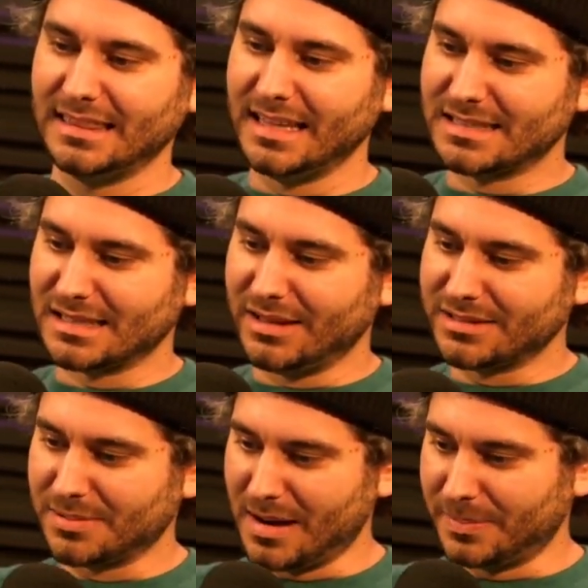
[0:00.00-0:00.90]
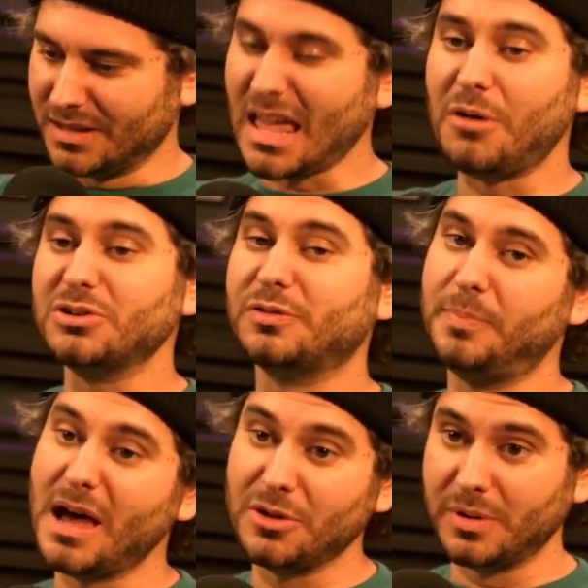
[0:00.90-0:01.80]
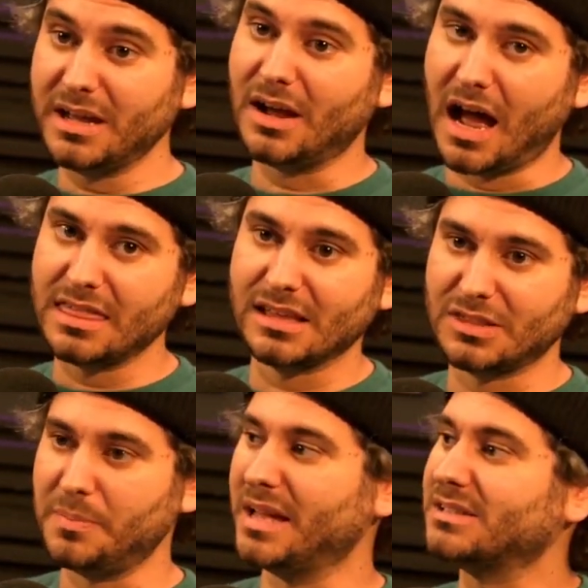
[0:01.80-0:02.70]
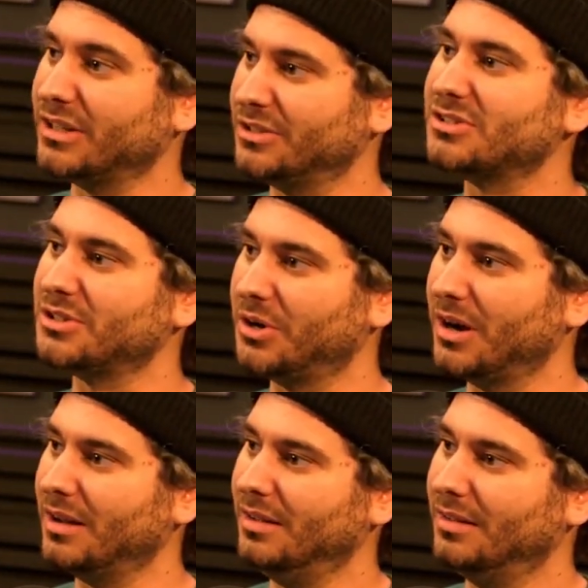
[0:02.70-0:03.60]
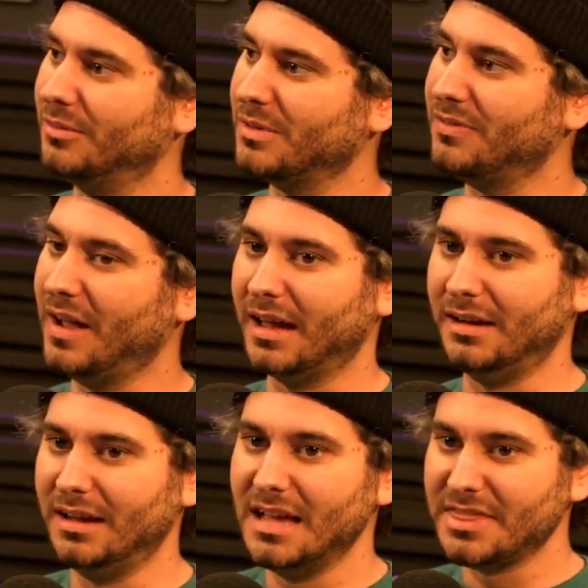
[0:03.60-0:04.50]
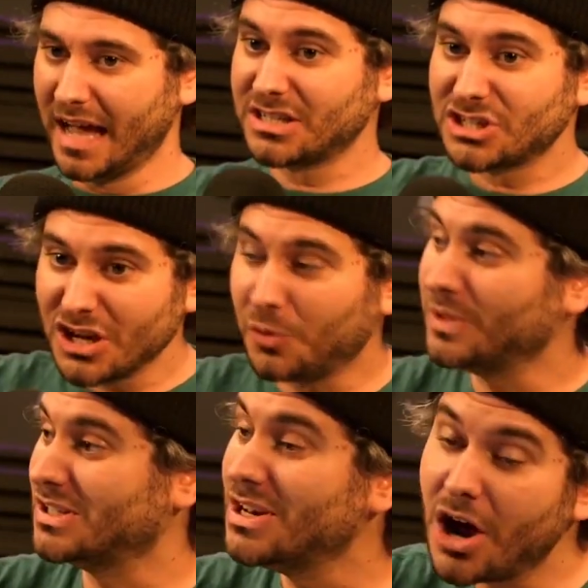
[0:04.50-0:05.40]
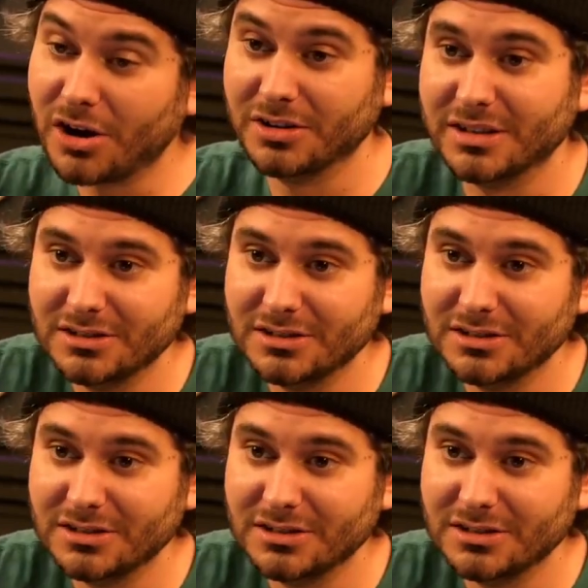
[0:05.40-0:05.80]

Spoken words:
Let's wrap it. That was, by the way, I think the best ghost story we've had. That shit was gnarly, dude.